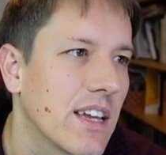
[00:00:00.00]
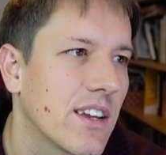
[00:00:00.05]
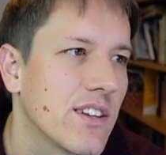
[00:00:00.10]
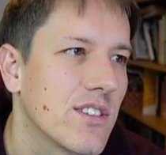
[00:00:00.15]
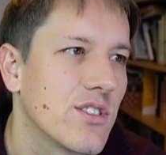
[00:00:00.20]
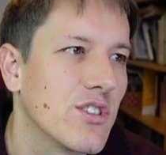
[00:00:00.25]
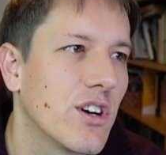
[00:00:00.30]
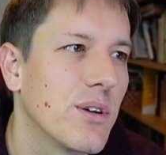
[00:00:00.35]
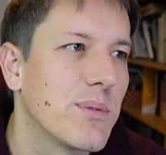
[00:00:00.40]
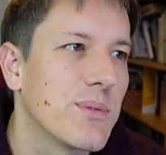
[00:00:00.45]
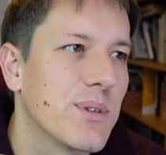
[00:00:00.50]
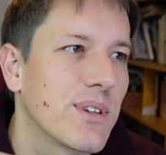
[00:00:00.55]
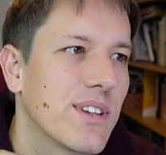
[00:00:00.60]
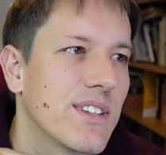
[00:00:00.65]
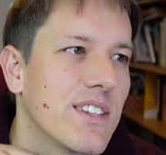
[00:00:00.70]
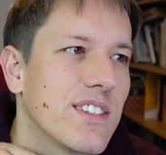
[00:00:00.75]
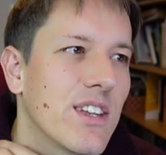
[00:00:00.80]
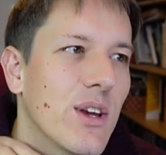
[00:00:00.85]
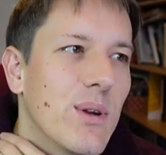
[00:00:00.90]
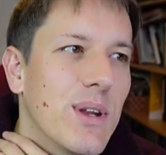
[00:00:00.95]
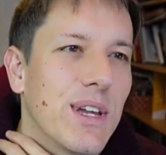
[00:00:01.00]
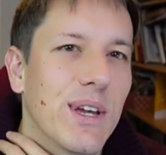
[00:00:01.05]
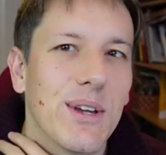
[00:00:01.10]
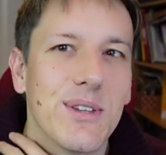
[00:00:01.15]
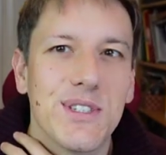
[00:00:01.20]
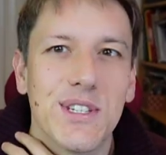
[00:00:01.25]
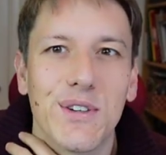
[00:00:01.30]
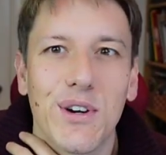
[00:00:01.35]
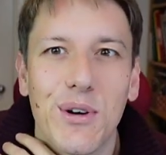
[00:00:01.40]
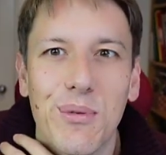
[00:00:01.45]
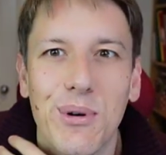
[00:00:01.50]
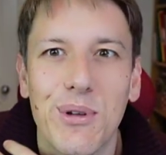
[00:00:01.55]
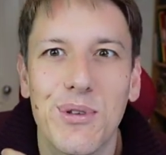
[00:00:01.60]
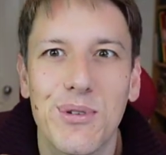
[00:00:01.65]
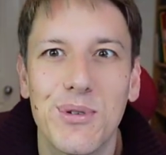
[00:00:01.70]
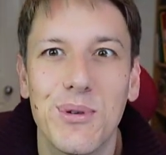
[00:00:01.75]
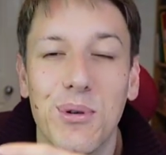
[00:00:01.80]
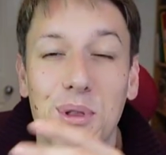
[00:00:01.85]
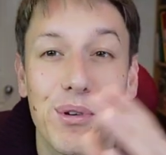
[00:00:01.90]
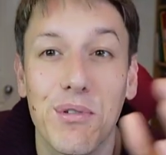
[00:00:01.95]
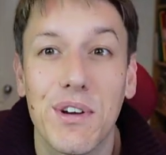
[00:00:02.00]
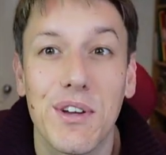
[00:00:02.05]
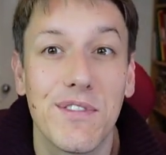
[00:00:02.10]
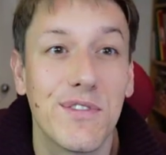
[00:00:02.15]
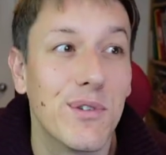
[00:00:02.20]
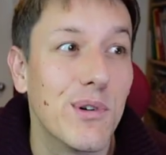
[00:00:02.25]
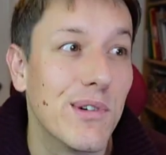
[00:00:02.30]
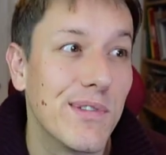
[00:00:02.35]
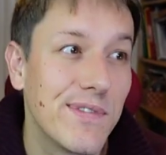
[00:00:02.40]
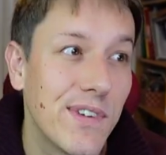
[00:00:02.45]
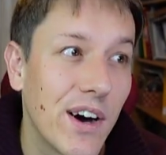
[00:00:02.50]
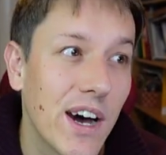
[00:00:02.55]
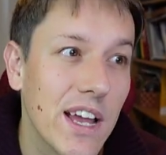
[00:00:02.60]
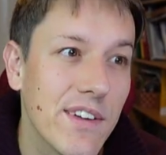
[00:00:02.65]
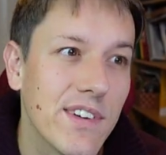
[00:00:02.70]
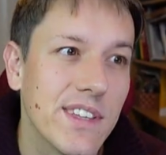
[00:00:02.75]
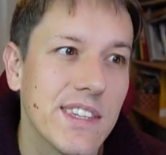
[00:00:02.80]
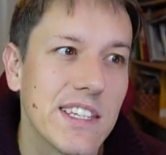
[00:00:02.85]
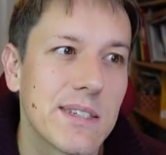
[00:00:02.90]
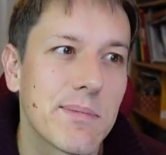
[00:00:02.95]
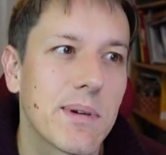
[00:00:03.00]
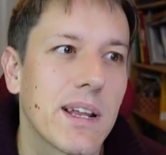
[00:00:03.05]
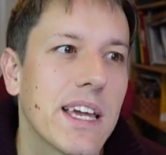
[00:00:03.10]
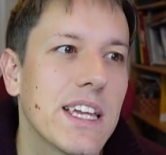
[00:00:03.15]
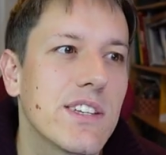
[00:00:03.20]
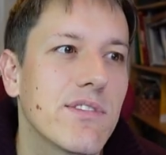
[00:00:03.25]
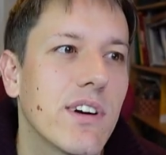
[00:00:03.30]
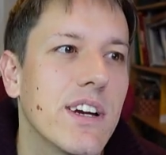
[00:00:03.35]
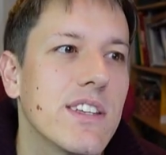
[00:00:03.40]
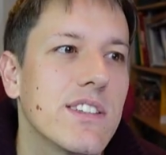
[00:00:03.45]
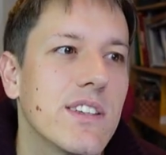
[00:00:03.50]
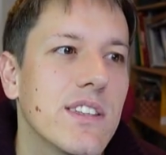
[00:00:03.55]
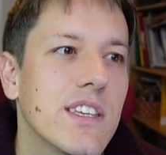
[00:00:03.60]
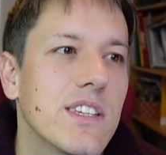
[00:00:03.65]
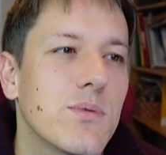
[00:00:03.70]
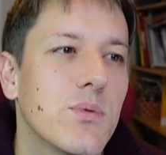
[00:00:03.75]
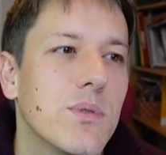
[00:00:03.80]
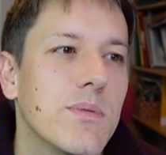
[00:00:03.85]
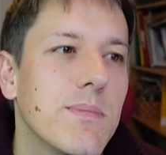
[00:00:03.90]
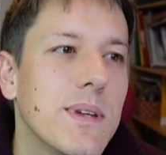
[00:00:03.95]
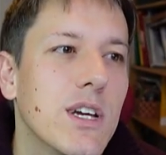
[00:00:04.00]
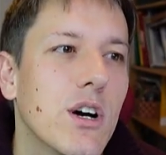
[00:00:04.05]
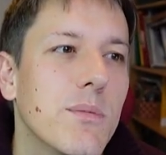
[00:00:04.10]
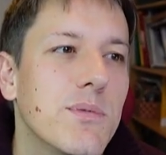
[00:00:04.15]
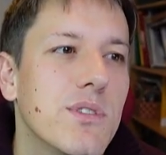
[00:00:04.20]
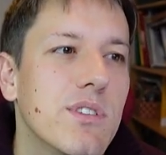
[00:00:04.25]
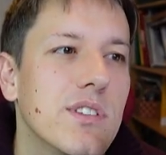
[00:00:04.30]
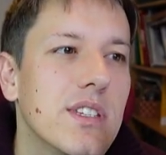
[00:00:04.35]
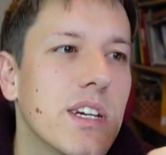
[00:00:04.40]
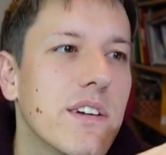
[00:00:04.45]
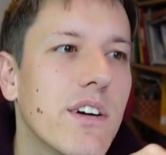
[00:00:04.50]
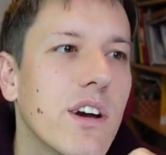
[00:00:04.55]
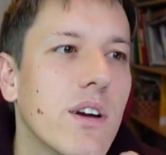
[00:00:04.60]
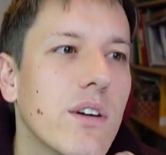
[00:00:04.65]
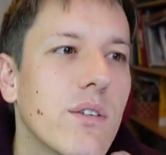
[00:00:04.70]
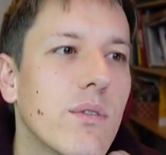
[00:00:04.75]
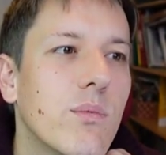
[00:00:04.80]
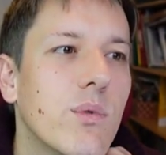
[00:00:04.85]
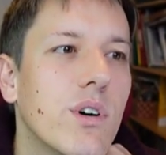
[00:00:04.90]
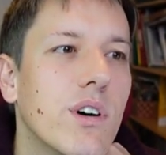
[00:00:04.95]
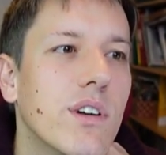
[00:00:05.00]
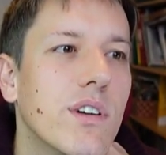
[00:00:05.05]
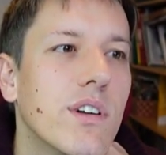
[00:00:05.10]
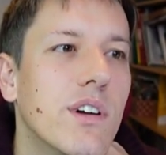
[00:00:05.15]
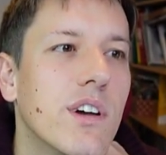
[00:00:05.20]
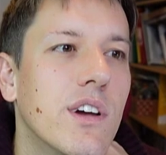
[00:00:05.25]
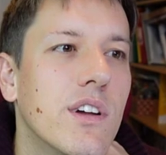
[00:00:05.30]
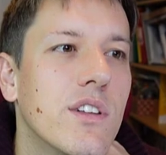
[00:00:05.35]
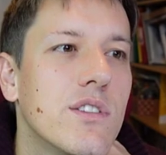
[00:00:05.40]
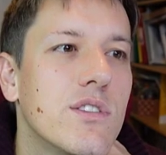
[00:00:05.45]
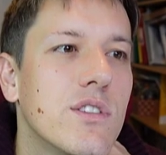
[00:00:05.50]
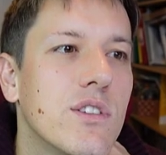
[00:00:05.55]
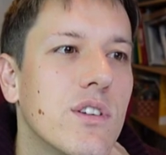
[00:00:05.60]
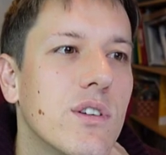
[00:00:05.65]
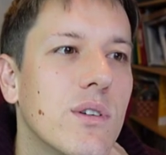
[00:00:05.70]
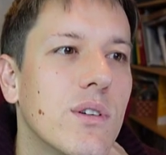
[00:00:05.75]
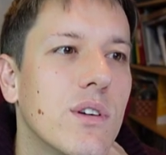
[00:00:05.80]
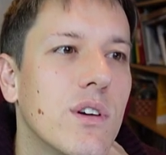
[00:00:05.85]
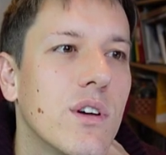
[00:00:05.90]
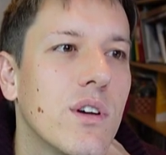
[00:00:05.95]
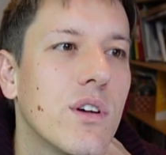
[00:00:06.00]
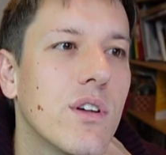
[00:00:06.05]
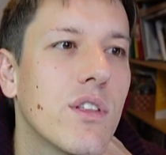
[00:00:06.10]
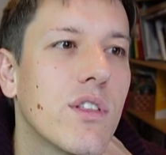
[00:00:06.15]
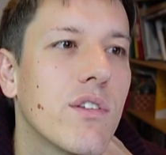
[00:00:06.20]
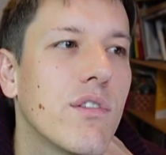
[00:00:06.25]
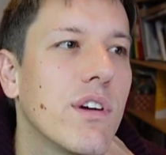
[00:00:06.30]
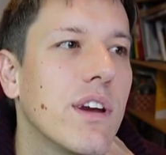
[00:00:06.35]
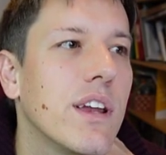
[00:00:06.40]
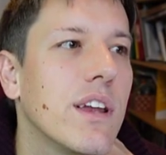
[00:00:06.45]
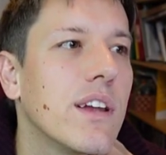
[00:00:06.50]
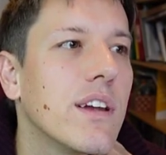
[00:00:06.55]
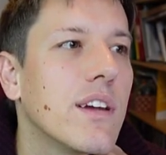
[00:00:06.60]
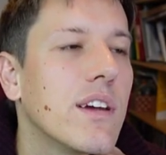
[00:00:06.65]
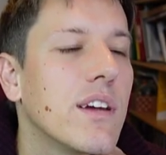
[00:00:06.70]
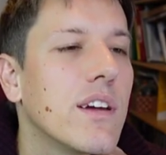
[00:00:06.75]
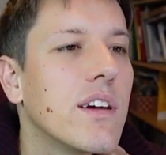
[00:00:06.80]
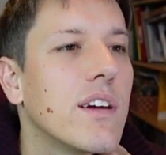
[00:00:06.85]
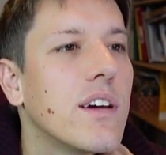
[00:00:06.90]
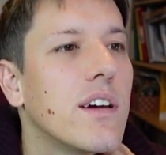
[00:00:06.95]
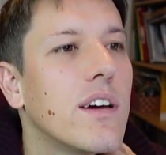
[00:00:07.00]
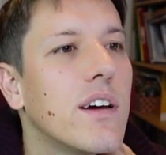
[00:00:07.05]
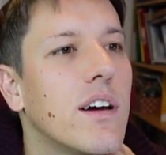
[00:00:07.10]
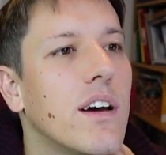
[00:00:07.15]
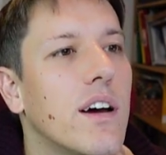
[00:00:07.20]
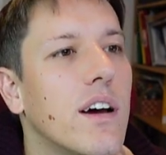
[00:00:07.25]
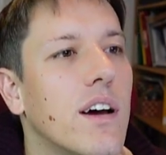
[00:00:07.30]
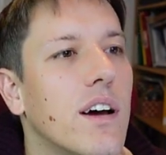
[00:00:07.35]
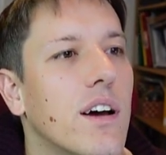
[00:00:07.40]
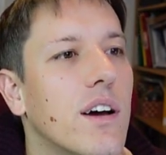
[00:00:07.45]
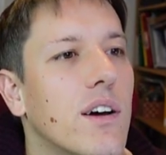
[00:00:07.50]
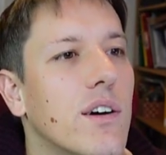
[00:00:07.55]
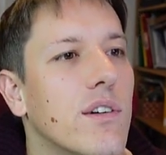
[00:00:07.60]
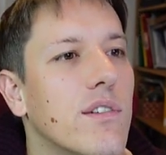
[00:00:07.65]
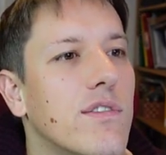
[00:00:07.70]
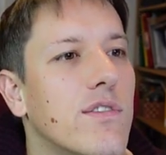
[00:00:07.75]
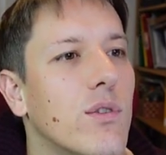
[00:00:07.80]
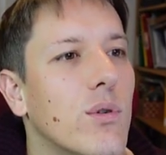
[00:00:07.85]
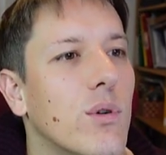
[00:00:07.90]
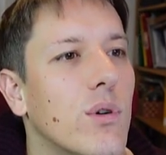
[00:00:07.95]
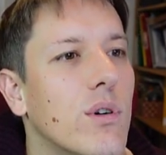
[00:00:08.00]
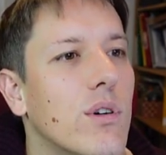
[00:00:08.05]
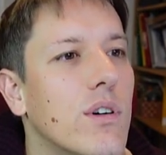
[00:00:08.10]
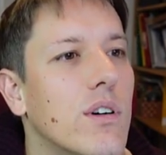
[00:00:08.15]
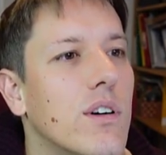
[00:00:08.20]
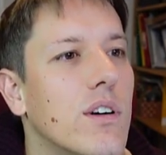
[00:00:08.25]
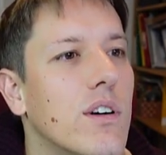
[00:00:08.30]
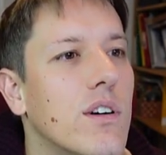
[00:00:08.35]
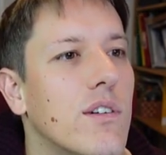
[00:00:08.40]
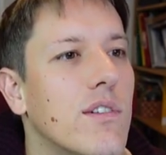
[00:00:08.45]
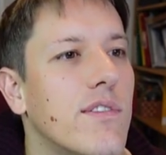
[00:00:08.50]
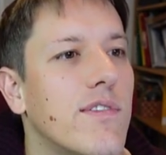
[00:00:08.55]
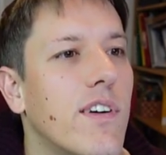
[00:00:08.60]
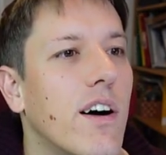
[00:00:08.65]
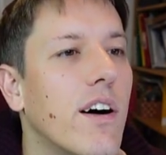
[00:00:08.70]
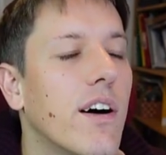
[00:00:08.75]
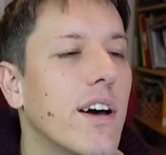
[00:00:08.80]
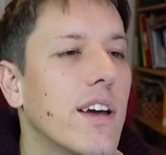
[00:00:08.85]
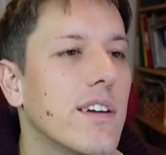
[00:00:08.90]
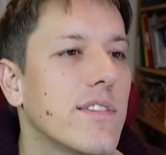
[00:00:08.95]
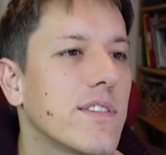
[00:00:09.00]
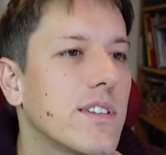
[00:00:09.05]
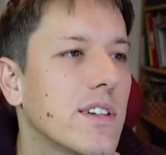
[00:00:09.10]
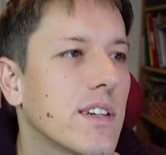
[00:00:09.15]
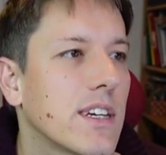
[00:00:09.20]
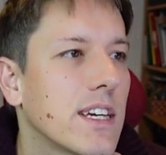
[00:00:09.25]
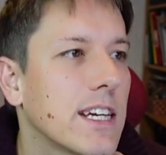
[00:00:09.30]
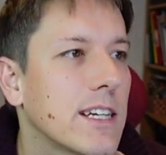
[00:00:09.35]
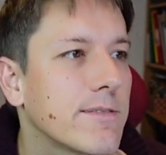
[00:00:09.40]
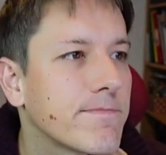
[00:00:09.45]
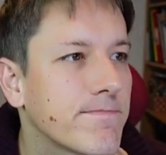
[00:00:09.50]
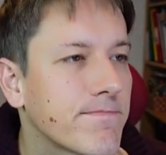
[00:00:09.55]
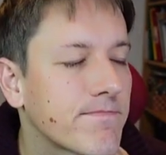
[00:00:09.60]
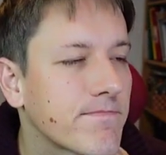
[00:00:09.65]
Because the option, because it's only goes 0, 1, 2, 3, 4, 5 in this place, right? So this would be option 0, 1, 2, 3, 4, 5, okay?